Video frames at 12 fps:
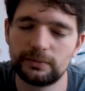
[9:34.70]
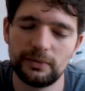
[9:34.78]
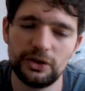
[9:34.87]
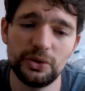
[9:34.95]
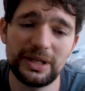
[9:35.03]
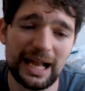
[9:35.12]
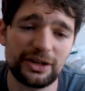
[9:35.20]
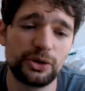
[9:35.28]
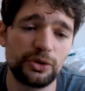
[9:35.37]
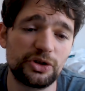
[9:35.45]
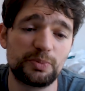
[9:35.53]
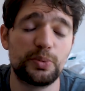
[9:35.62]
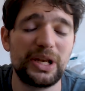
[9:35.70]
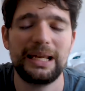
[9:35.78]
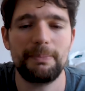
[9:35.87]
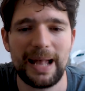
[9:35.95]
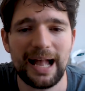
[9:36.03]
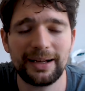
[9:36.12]
you get to just bring
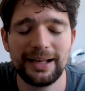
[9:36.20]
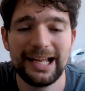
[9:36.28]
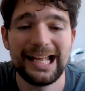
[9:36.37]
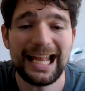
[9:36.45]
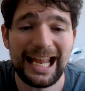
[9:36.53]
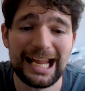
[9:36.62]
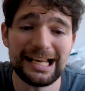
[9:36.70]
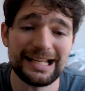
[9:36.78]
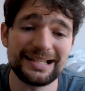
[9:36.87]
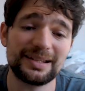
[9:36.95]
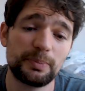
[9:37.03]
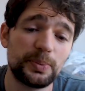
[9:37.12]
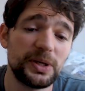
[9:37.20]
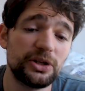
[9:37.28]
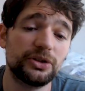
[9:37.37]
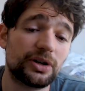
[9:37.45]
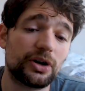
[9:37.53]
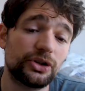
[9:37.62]
it back. And it's a pretty
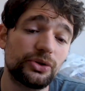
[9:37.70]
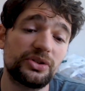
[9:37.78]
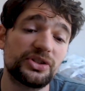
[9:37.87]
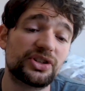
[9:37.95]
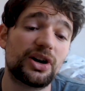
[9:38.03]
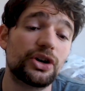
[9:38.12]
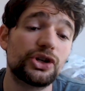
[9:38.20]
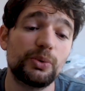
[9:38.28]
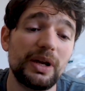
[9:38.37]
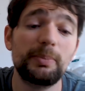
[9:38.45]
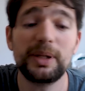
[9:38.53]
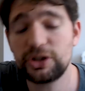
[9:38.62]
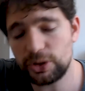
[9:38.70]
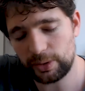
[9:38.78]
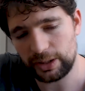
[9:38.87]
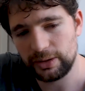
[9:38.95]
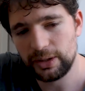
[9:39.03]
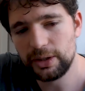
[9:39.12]
good card to discard to a blood
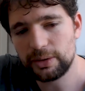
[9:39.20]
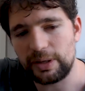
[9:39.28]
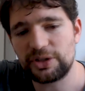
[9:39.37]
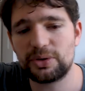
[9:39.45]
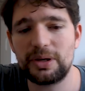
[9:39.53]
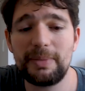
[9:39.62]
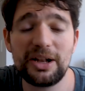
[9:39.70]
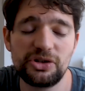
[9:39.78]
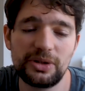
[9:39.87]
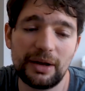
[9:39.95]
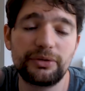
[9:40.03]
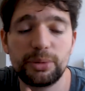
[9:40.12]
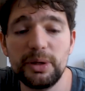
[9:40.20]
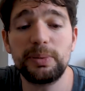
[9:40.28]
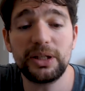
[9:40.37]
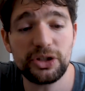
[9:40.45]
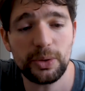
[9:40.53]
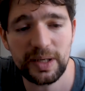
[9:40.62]
token, right? So imagine you have 3
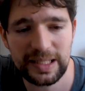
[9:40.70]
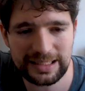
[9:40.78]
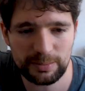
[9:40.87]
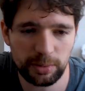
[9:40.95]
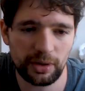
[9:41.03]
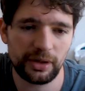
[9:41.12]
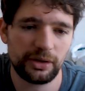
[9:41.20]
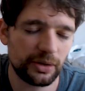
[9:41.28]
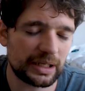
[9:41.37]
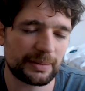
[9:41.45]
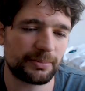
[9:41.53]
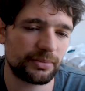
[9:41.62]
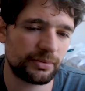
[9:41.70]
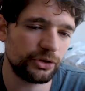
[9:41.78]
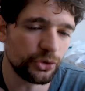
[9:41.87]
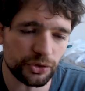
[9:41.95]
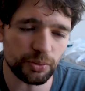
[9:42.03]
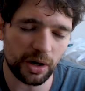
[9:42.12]
blood tokens in play. You can
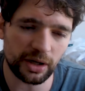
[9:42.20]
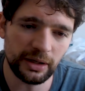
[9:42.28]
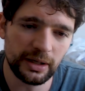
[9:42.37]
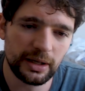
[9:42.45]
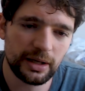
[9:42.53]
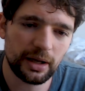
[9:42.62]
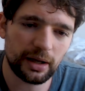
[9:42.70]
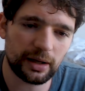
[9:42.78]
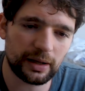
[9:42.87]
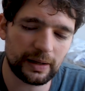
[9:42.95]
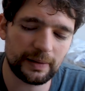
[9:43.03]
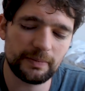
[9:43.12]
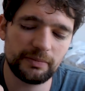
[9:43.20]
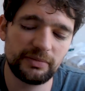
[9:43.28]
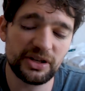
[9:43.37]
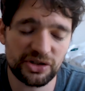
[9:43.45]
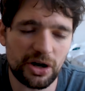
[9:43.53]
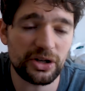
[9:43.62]
use one,
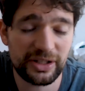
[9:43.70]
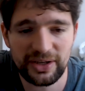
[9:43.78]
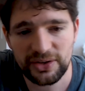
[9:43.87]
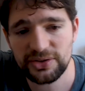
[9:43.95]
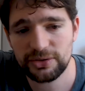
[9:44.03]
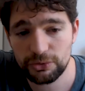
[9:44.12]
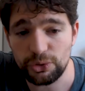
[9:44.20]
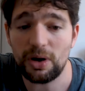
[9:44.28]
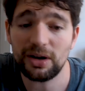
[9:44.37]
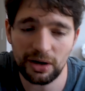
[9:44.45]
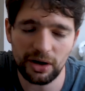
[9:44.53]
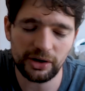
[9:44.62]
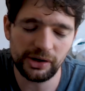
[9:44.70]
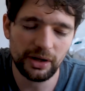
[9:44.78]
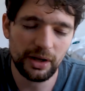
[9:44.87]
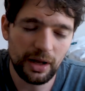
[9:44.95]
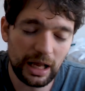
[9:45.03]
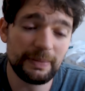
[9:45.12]
discard this, draw a card,
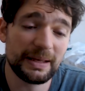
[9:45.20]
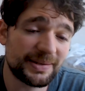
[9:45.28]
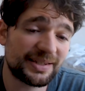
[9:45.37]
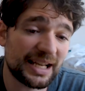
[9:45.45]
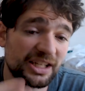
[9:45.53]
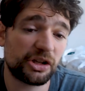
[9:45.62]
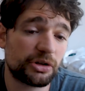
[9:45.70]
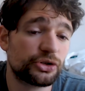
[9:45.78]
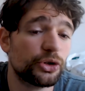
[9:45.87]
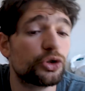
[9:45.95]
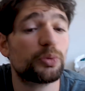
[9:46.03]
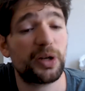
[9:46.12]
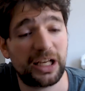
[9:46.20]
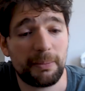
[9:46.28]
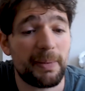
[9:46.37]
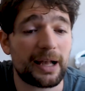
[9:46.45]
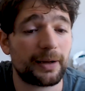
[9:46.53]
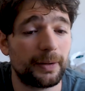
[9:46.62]
and then sack the other 2 to bring it
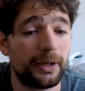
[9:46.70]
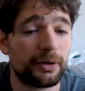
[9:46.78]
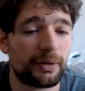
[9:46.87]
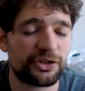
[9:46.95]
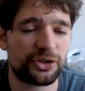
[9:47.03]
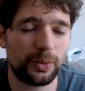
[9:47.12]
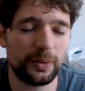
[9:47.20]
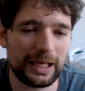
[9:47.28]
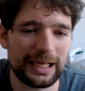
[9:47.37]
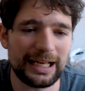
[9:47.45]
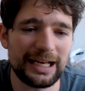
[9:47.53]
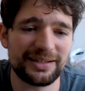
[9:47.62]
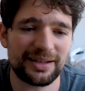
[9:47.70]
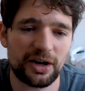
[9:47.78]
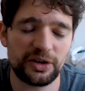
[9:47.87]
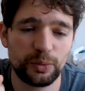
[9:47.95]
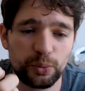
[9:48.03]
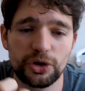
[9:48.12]
back, right? So it is a
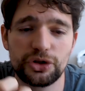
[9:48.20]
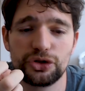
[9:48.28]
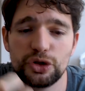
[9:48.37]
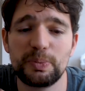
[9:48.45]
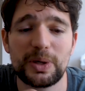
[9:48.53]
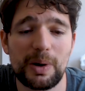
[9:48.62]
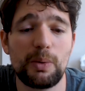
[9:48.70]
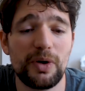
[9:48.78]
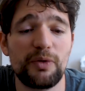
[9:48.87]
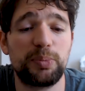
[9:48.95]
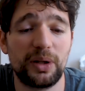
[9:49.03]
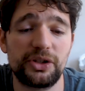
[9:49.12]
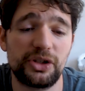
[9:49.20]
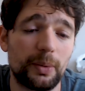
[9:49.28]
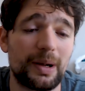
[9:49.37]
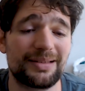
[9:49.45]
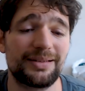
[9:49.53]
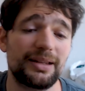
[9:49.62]
card that works super well with blood
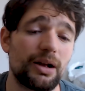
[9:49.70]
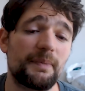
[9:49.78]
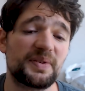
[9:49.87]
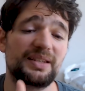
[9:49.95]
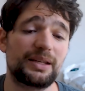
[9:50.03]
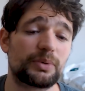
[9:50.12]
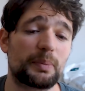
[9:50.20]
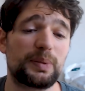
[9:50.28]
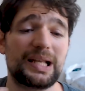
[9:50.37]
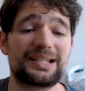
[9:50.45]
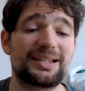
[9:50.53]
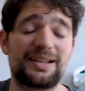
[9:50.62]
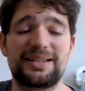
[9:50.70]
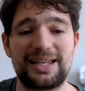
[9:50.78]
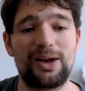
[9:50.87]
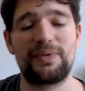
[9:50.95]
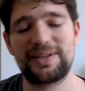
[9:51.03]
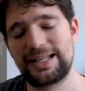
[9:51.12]
tokens. And then obviously it replenishes
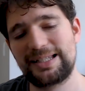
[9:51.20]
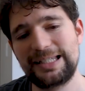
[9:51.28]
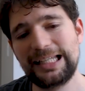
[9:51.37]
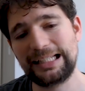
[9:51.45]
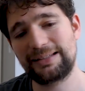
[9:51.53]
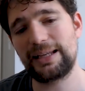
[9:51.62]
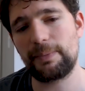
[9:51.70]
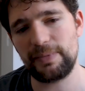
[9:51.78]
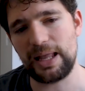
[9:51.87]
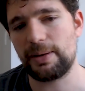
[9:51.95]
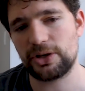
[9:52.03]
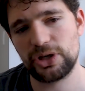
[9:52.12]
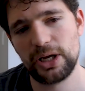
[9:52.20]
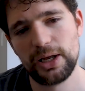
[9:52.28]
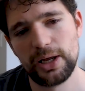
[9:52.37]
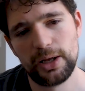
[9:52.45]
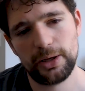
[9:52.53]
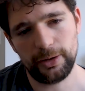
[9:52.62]
itself as it's dealing them damage.
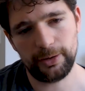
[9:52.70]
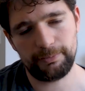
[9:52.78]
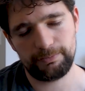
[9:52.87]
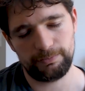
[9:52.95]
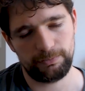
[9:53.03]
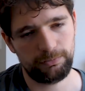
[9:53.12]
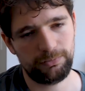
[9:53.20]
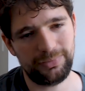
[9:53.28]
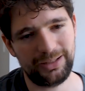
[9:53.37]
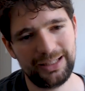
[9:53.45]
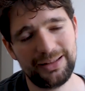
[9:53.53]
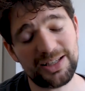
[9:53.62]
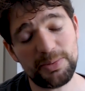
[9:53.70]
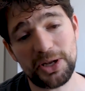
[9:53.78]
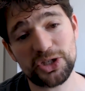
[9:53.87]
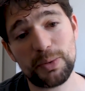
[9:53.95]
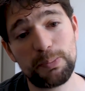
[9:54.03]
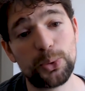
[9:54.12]
It does
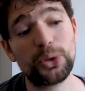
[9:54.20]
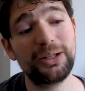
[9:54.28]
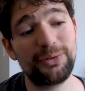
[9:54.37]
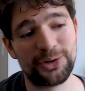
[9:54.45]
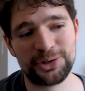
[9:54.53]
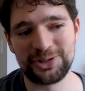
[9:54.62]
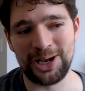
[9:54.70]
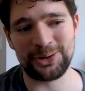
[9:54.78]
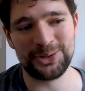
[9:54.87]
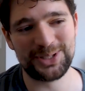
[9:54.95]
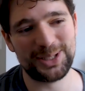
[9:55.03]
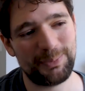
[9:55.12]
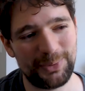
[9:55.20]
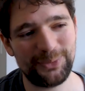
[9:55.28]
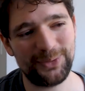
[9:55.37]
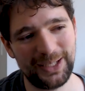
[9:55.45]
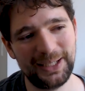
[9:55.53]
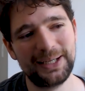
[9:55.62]
match up poorly versus Auron's
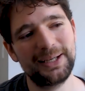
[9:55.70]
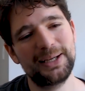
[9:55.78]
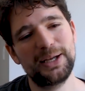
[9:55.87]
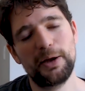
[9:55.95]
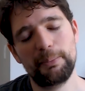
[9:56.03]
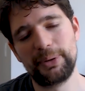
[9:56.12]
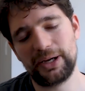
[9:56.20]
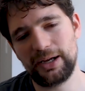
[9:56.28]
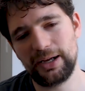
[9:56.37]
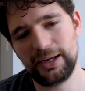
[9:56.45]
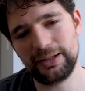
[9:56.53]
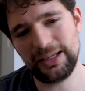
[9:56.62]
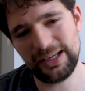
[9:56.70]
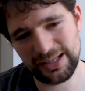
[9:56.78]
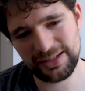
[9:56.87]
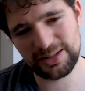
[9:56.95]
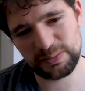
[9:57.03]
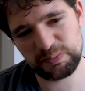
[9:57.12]
Epiphany, but it
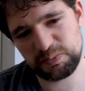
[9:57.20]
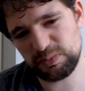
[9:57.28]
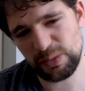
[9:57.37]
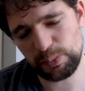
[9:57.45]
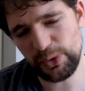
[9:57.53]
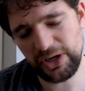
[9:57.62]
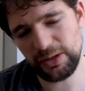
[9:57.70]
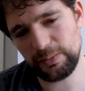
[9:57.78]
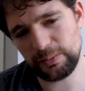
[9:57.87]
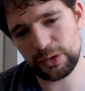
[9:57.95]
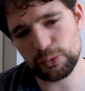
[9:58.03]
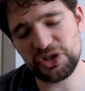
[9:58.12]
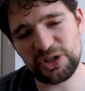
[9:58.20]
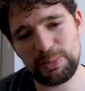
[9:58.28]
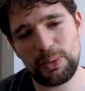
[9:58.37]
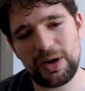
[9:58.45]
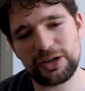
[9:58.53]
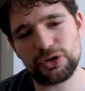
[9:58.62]
is a pretty
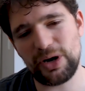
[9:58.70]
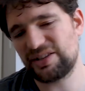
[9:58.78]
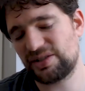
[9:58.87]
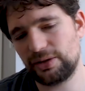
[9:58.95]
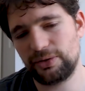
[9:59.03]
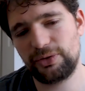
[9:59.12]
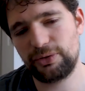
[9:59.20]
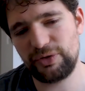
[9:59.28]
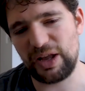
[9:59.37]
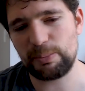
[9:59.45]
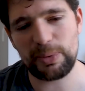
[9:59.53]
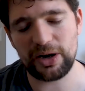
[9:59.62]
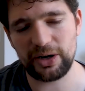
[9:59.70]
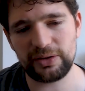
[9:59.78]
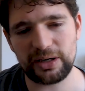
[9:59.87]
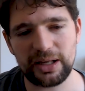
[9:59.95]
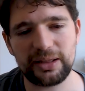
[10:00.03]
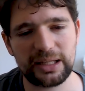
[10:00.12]
reasonable aggressive vampire
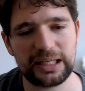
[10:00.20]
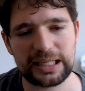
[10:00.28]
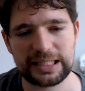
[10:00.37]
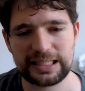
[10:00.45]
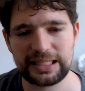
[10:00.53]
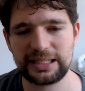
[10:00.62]
that I think can see